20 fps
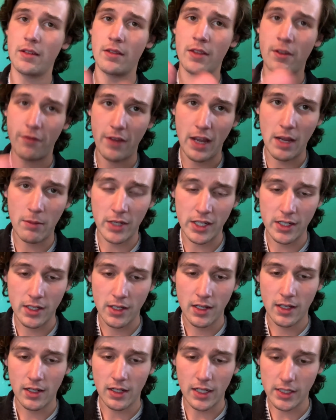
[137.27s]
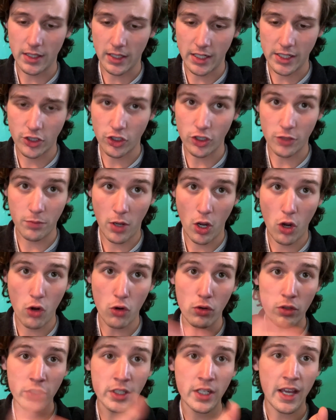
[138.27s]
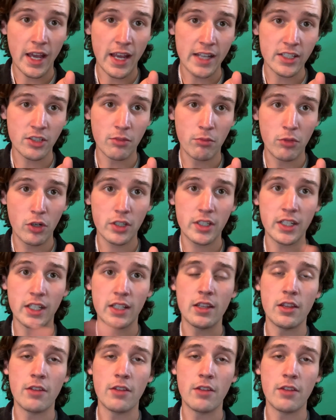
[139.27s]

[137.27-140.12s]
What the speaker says: The family, let's just pose as the book did.